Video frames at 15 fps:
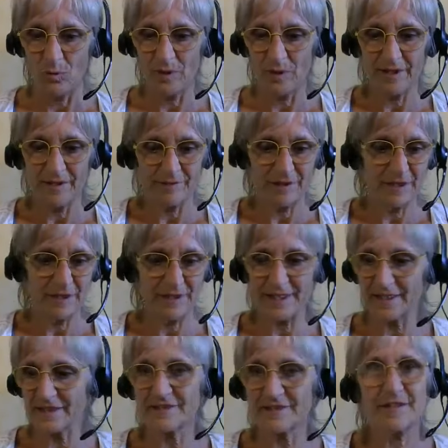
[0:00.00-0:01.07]
whatever
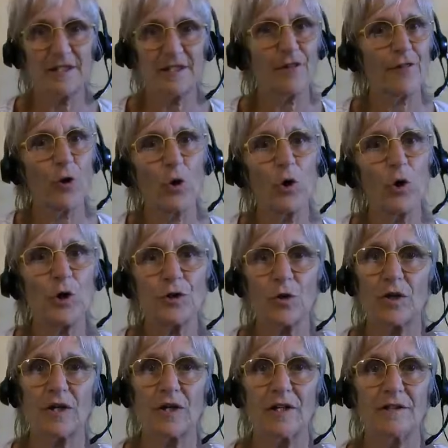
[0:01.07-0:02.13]
there's a thought
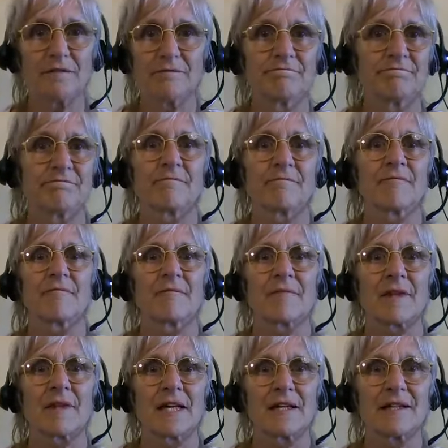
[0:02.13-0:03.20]
or a,
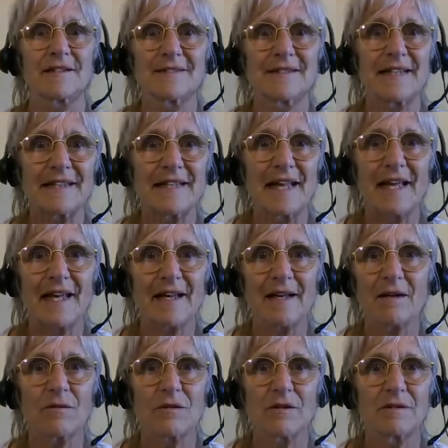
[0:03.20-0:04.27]
a
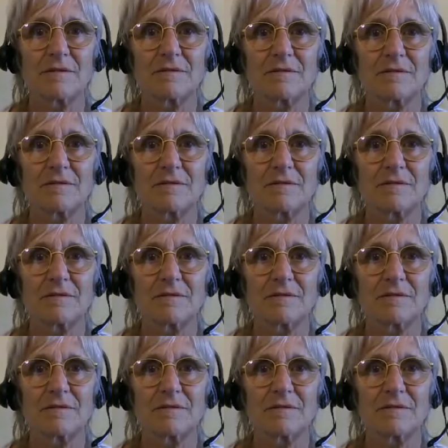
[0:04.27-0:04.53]
sitting or